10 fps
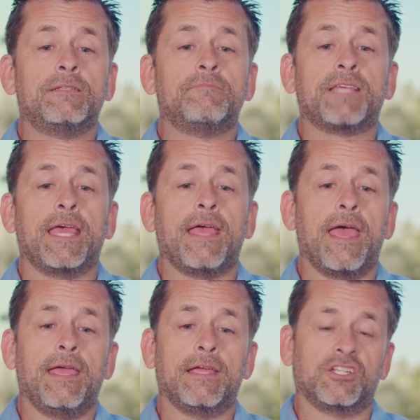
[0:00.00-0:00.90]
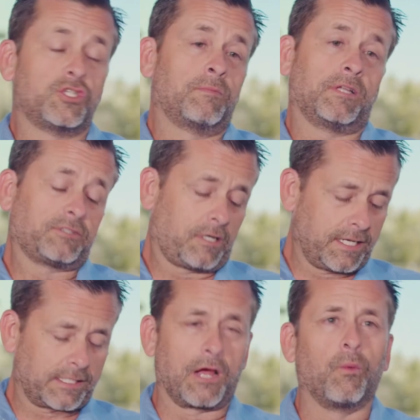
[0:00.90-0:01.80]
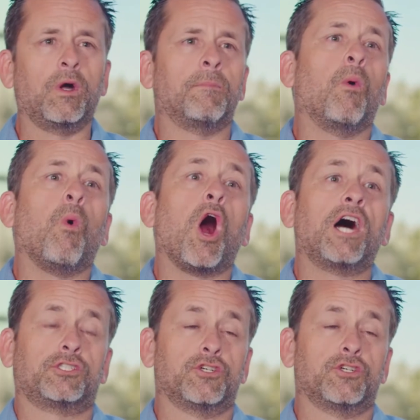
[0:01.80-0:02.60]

say a consumer electronics like a wearable watch or